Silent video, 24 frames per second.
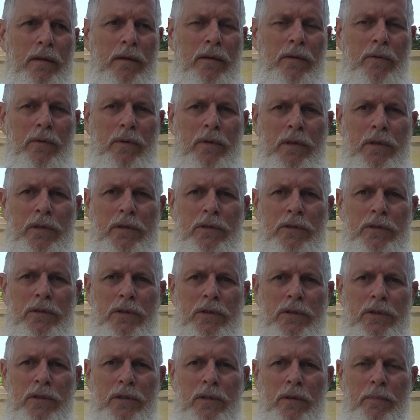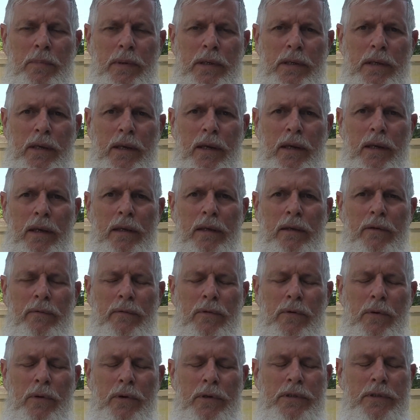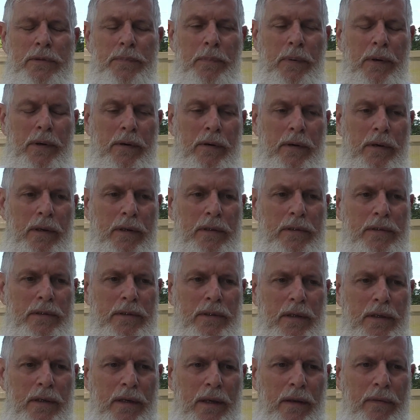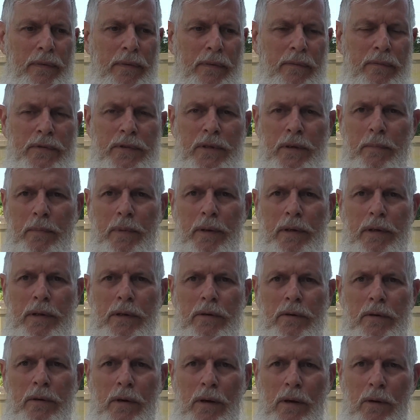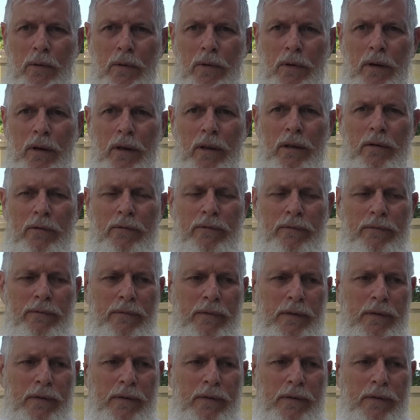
It's just the beginning if you experience the death of somebody you know or love,